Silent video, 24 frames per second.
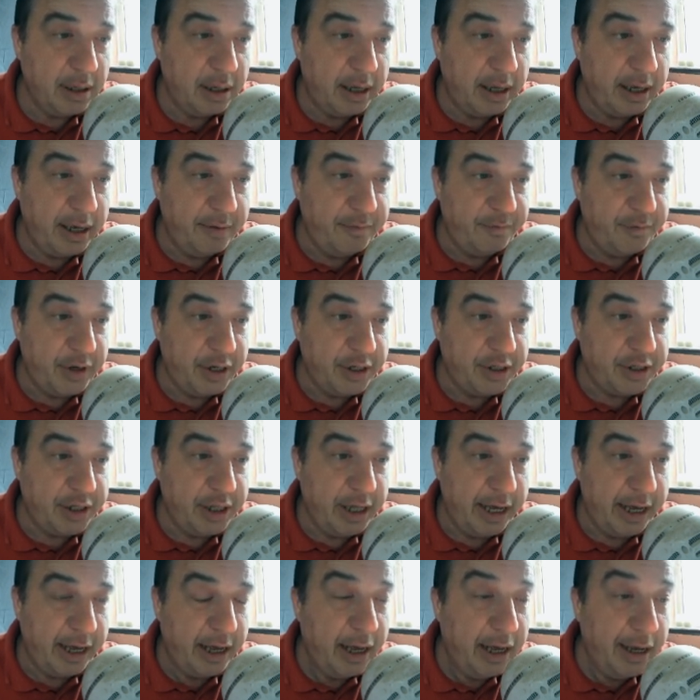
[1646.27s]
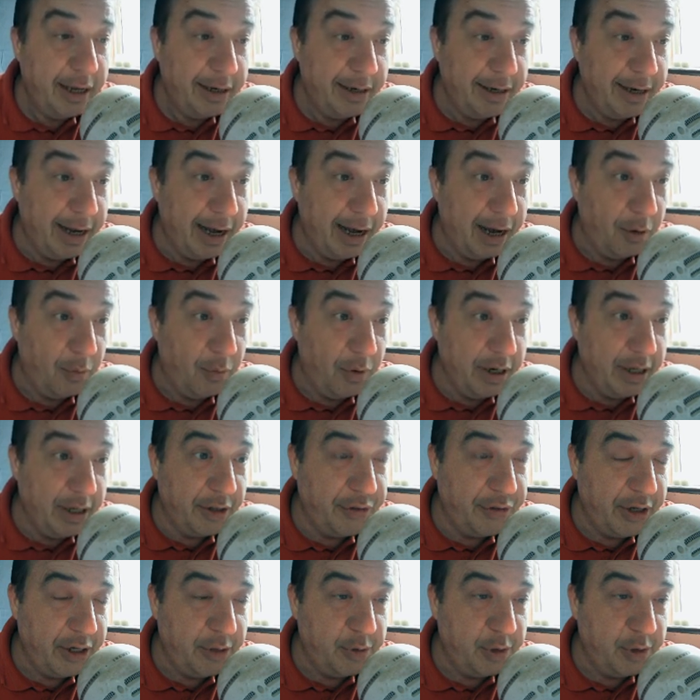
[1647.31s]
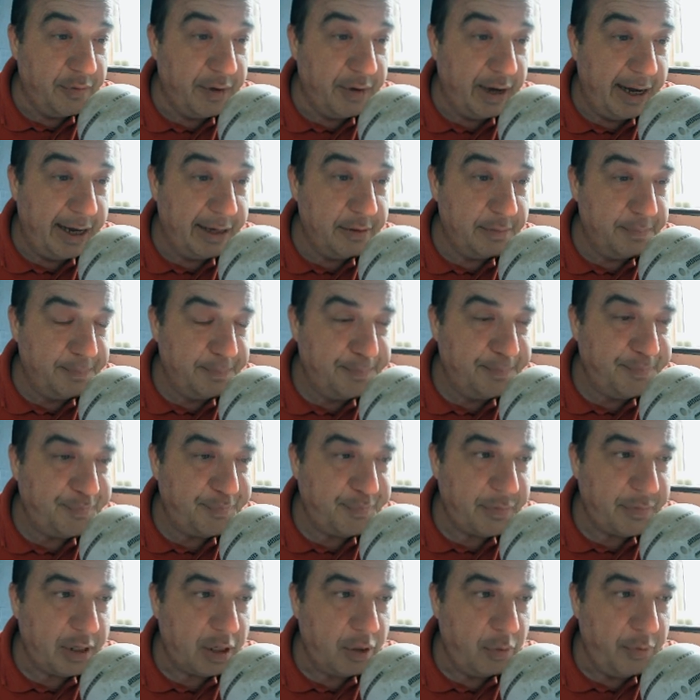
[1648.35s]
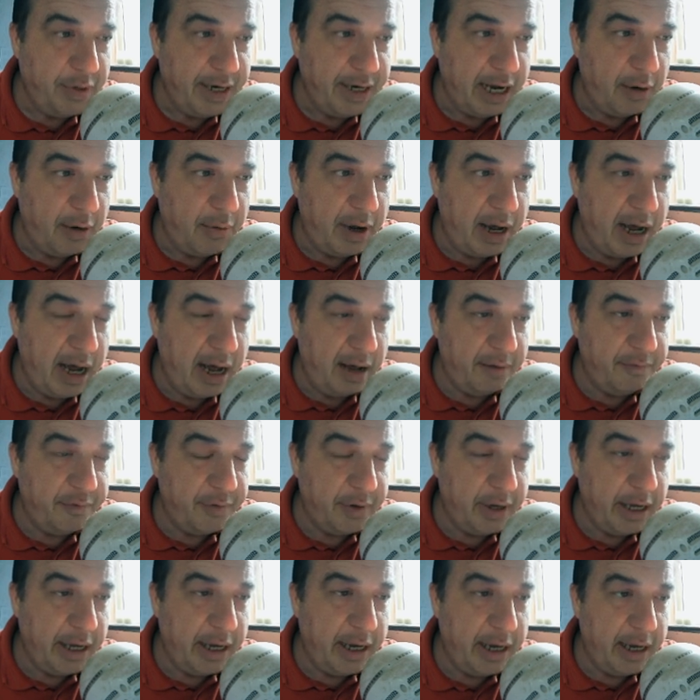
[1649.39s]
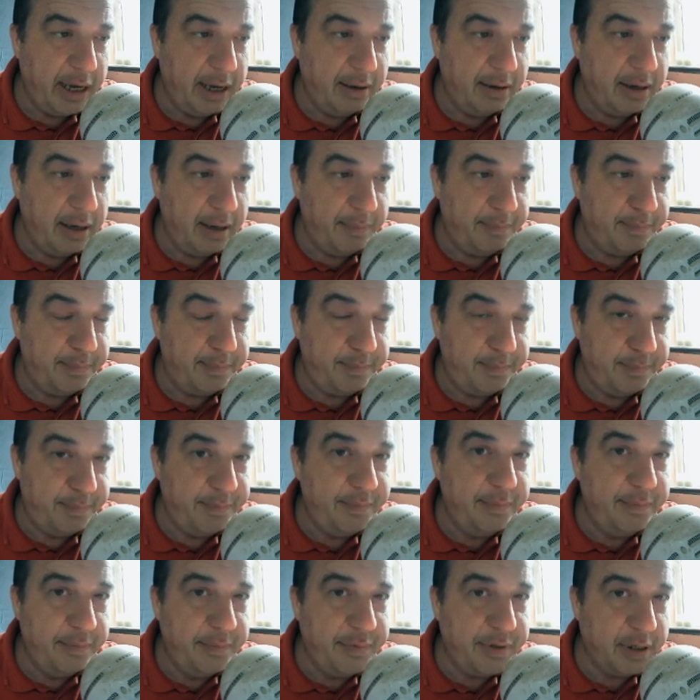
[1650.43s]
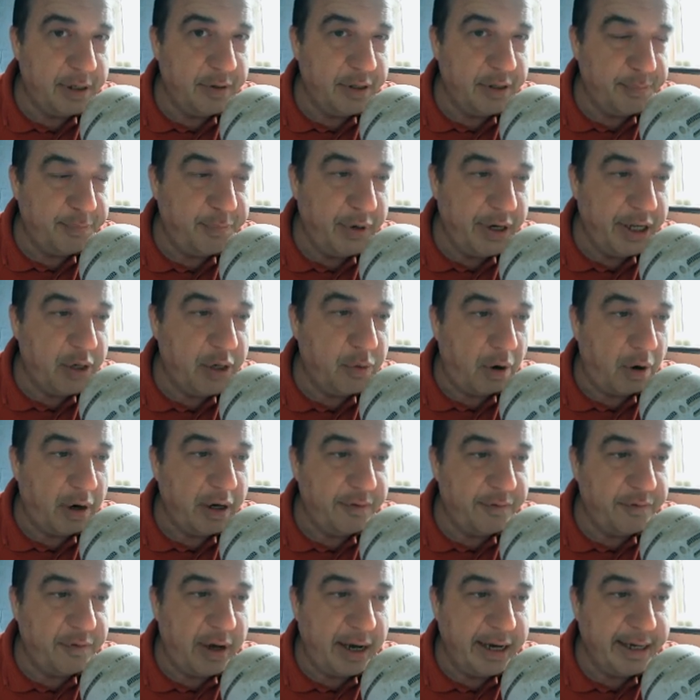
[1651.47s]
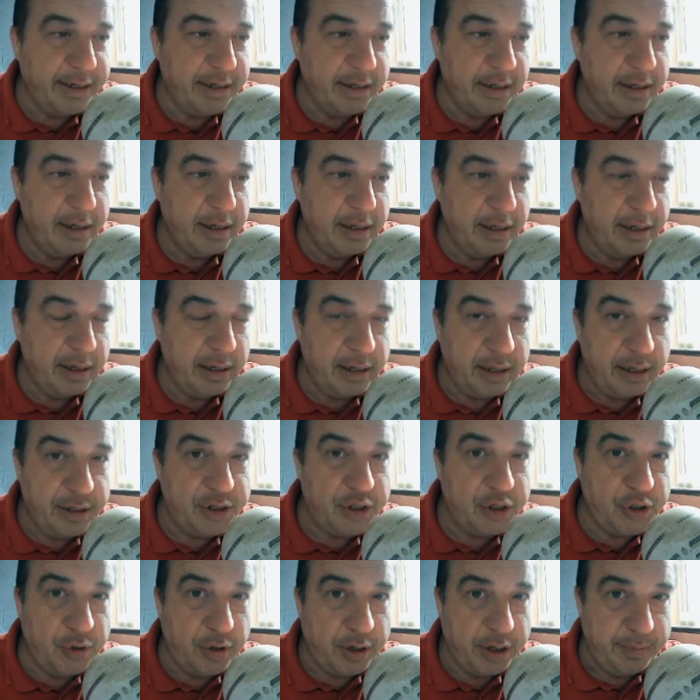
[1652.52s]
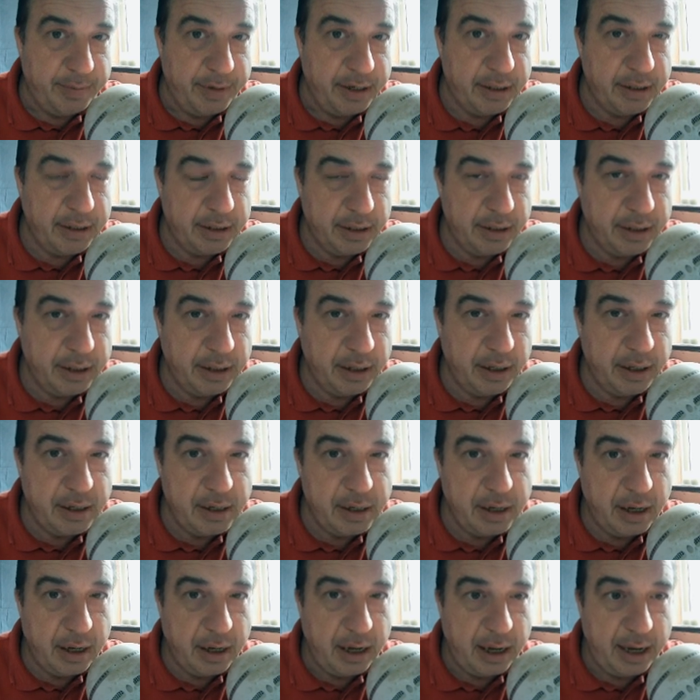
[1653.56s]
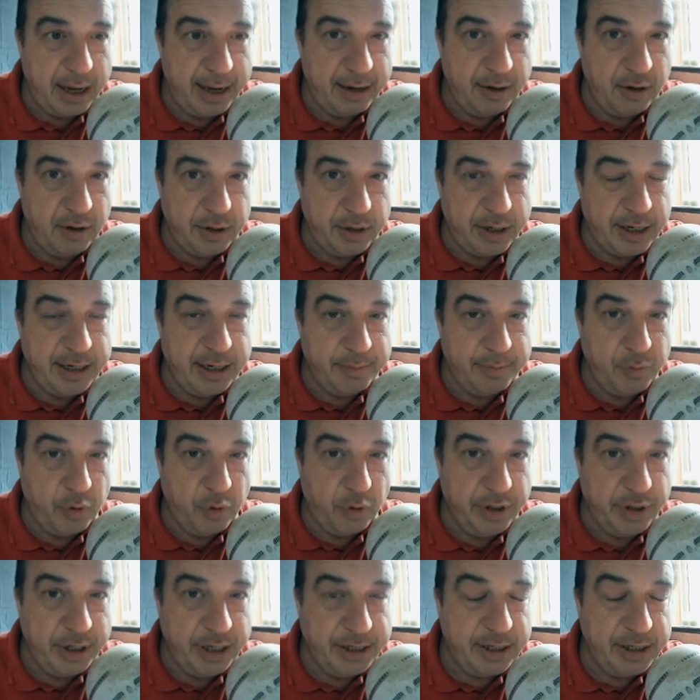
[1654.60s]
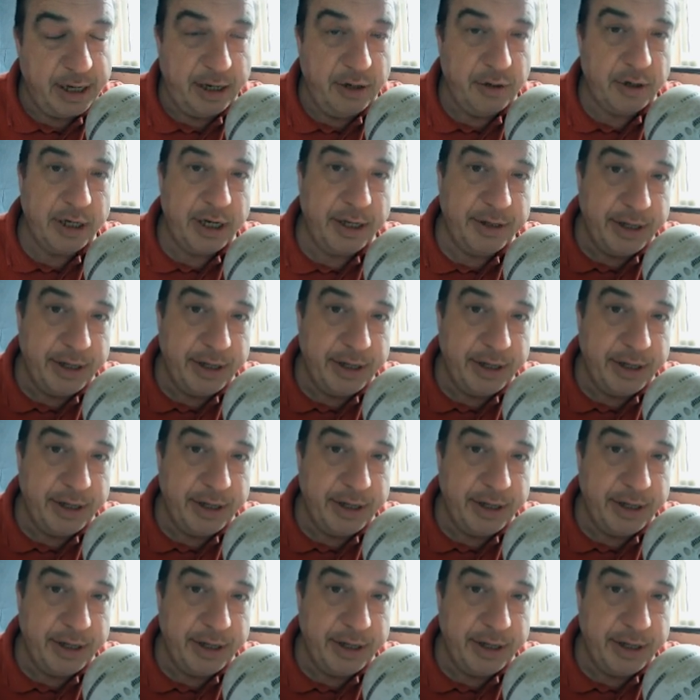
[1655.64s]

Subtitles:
It fits there. Now, one of the things we now have someone's pretty qualified astronomer and looking at more of these and looking at the